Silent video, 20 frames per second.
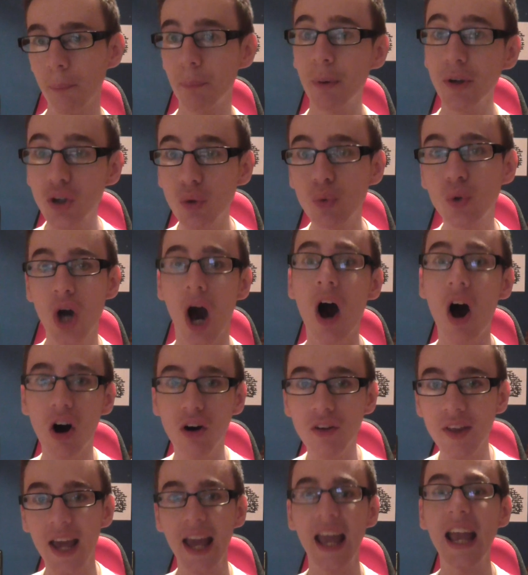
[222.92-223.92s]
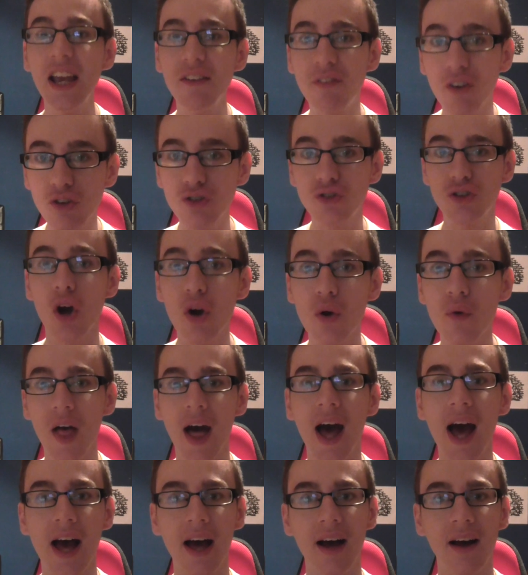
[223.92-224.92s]
But you can't even do
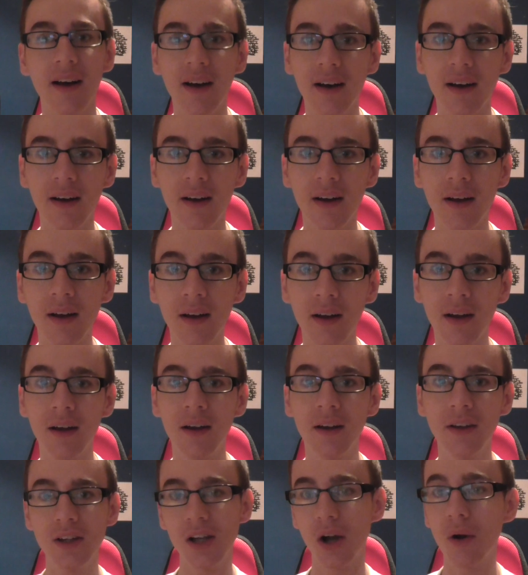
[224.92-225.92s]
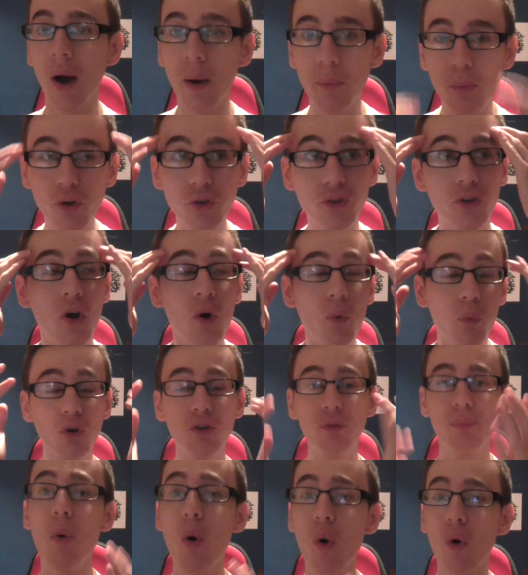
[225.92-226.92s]
that. You know, and
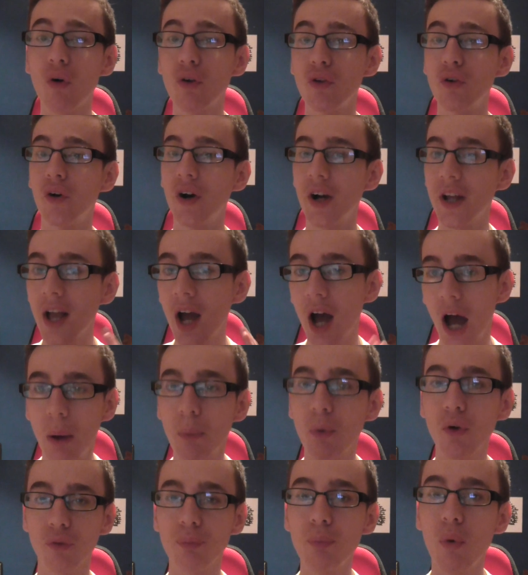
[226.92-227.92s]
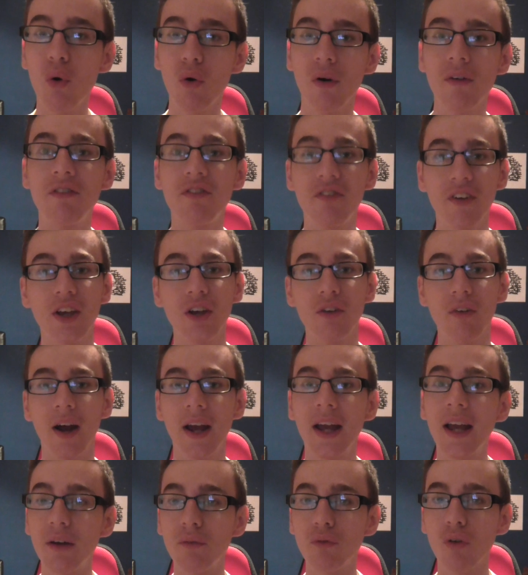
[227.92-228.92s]
what's more annoying and what's more
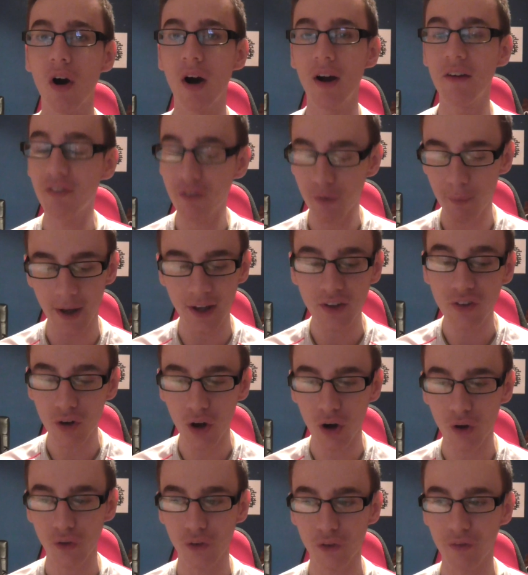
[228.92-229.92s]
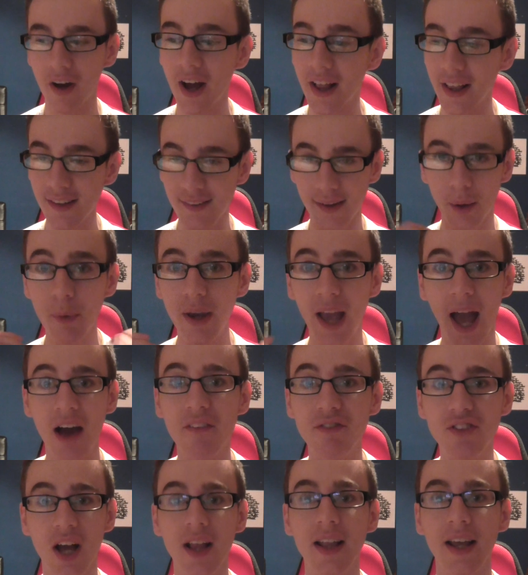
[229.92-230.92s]
infuriating, right, for me as an Arsenal fan, is that we
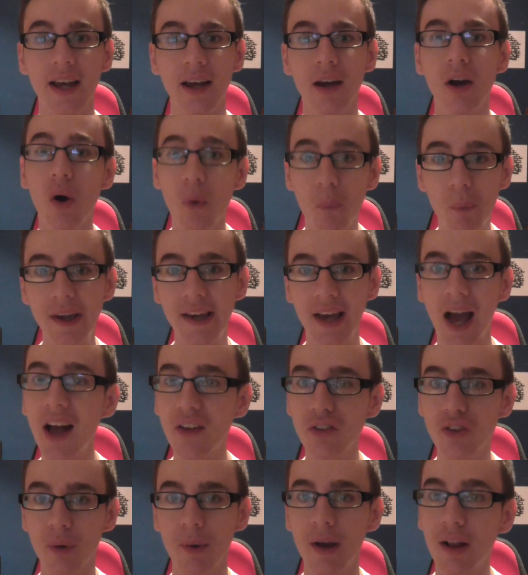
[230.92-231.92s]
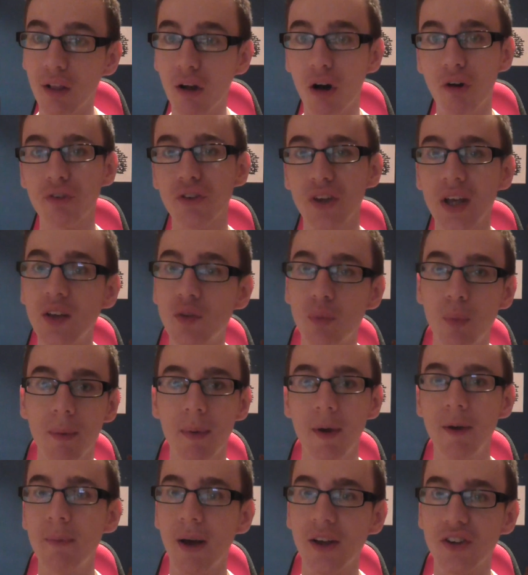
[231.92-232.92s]
have done it. We can do it. Last season, we
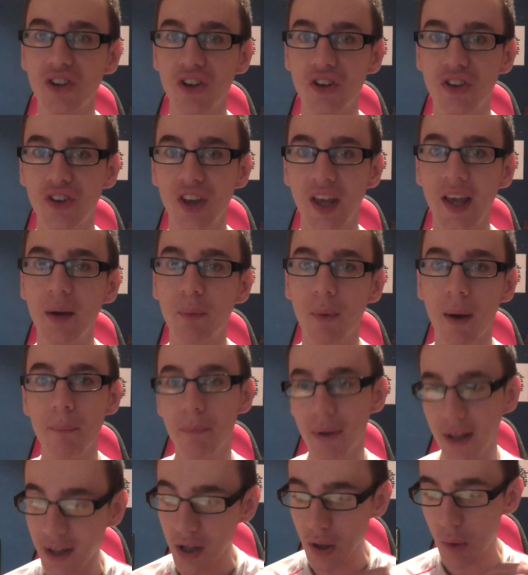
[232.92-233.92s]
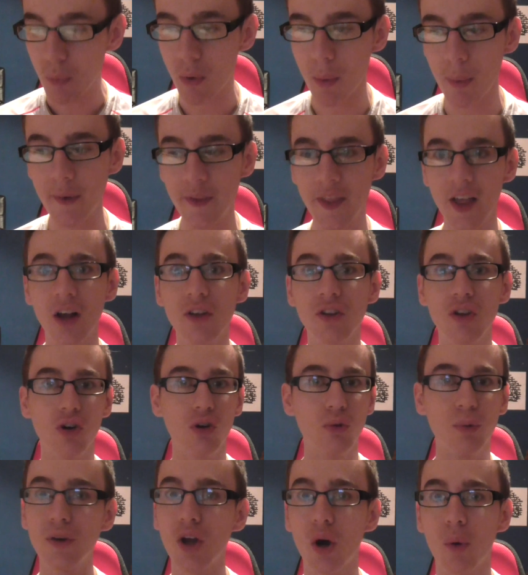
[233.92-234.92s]
beat Manchester City at Wembley when we were the
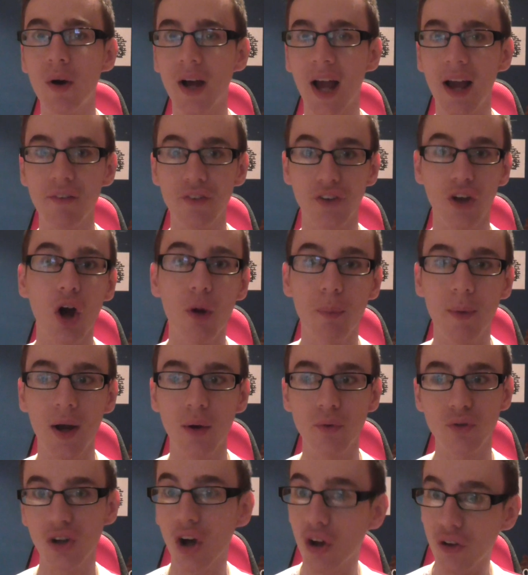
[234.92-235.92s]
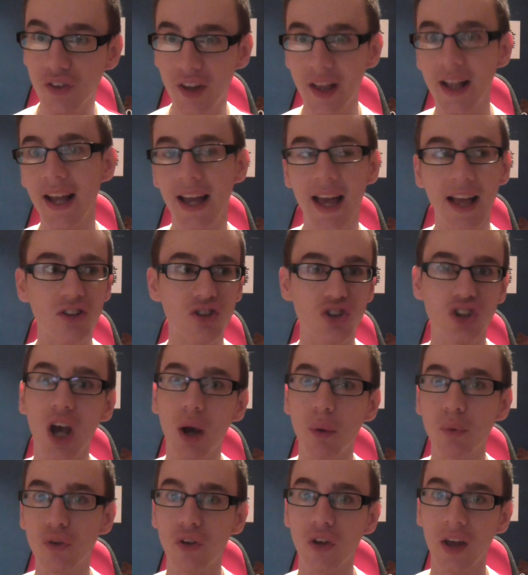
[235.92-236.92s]
underdog, when no one gave us a hope and a chance. Did it against
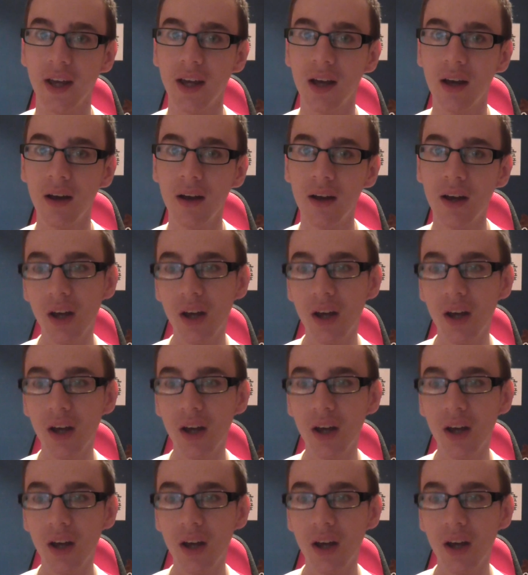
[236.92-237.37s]
Chelsea.